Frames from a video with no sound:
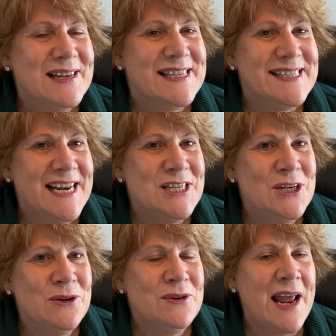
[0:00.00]
Stay
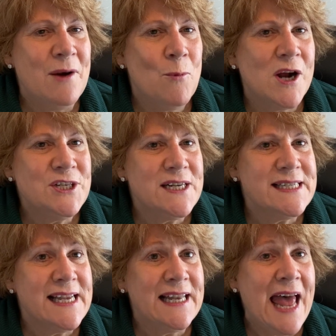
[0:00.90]
tuned and watch
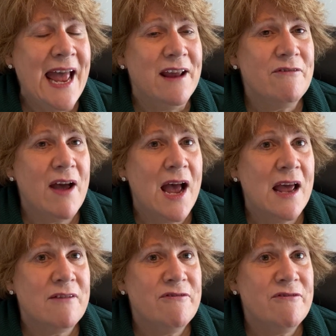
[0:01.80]
us live on